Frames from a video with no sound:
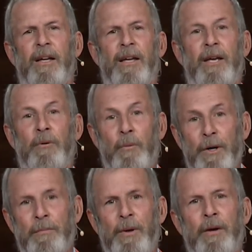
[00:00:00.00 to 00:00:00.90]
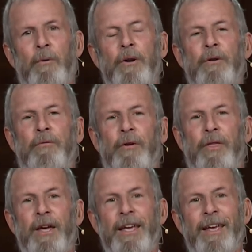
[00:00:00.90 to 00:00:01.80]
It would be a wonderful
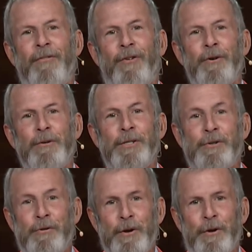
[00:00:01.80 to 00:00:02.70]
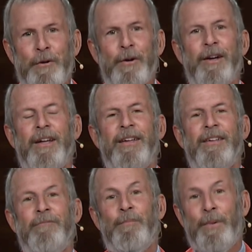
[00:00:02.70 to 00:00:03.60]
thing if it was true
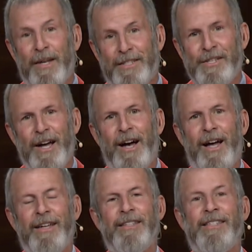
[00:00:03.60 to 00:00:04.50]
but it's not.